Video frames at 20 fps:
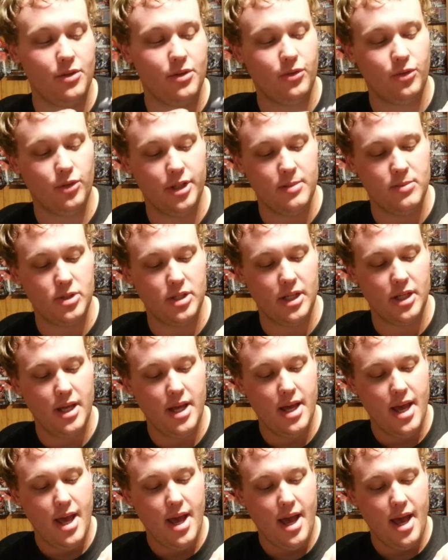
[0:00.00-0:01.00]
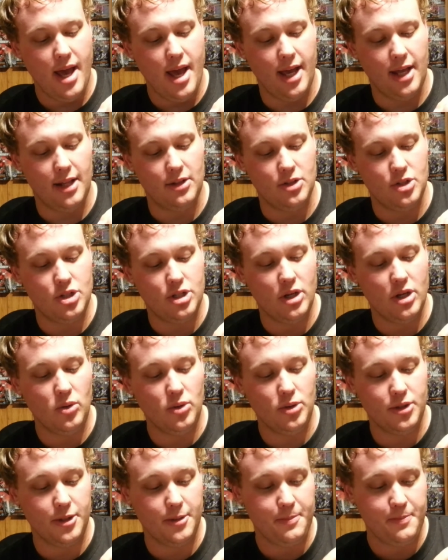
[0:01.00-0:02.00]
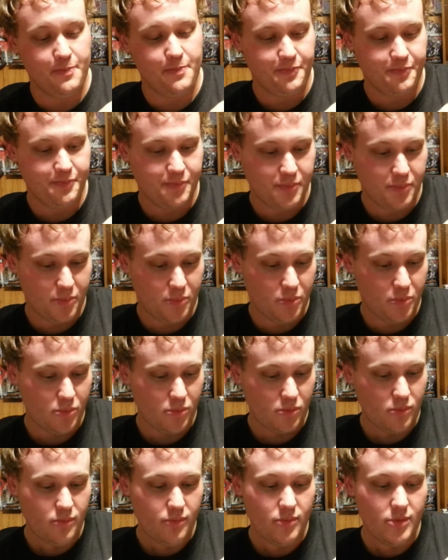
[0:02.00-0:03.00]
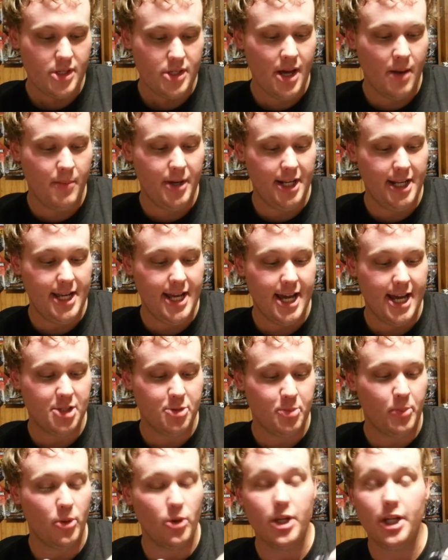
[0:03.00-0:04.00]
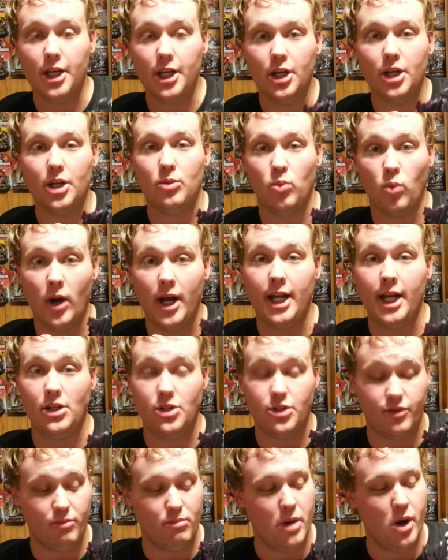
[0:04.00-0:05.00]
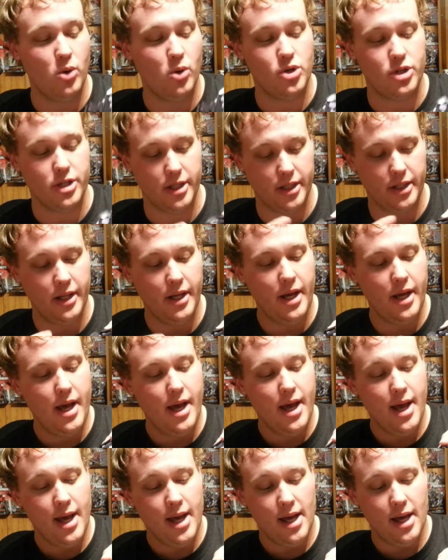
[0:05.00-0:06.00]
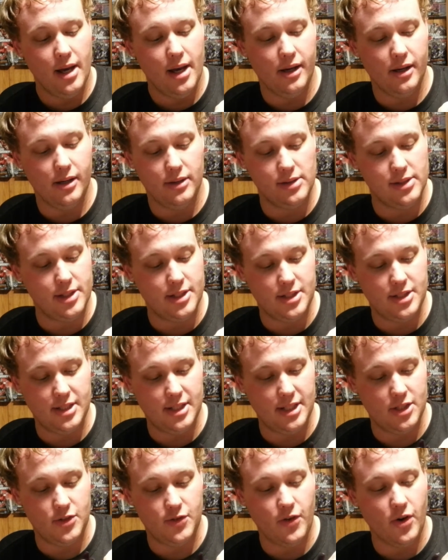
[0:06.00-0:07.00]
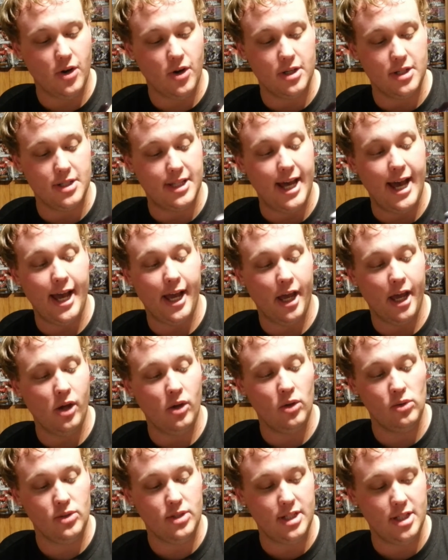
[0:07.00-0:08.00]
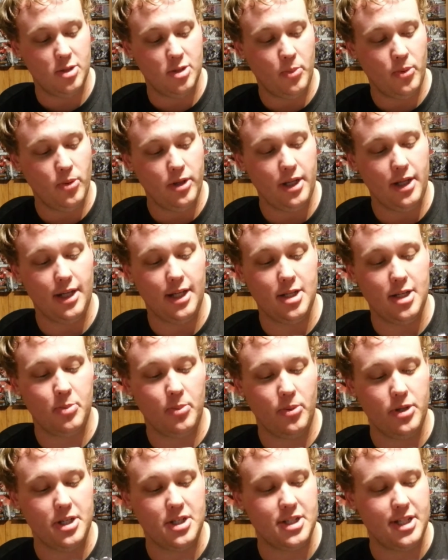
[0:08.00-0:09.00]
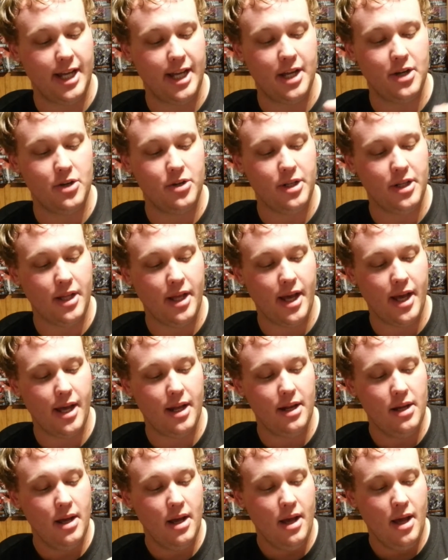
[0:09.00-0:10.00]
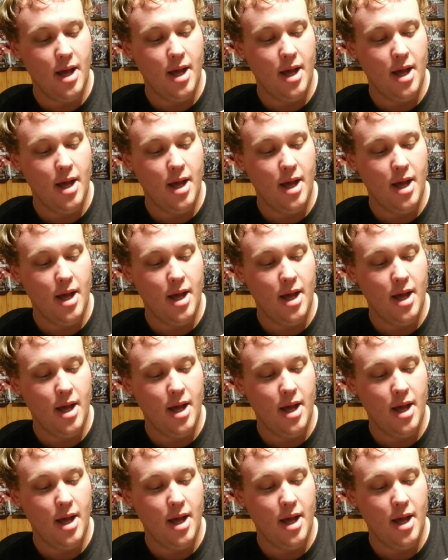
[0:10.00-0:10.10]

flimsy. And the shoulder, I mean, he has pretty good range of motion as far as that goes. He's pretty standard in that,